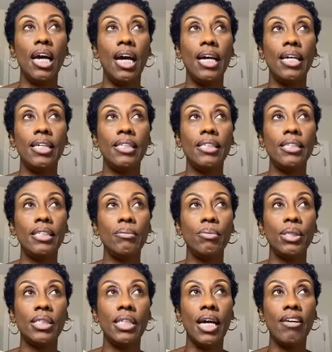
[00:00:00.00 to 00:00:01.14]
I
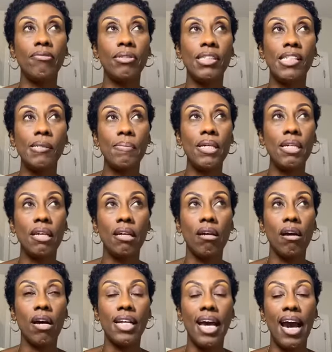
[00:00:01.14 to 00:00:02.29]
been I have been speaking
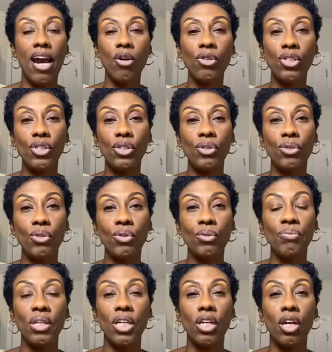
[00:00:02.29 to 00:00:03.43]
on how do
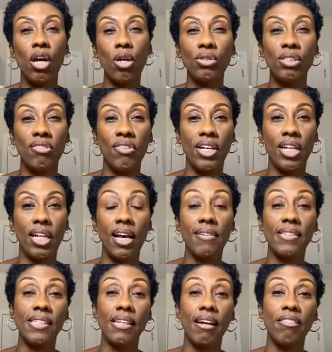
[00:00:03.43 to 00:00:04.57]
you cultivate a
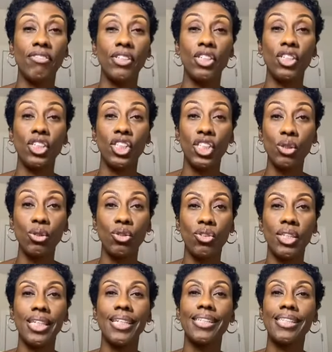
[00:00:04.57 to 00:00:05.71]
lifestyle for your
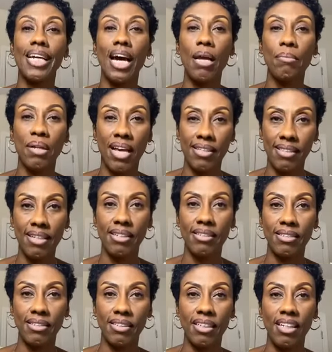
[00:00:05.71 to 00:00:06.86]
children in a time like
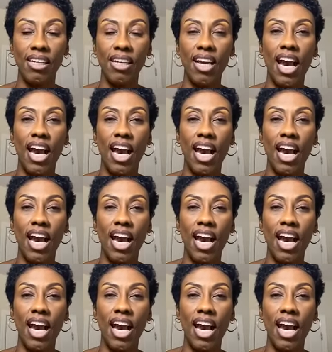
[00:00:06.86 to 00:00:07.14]
this?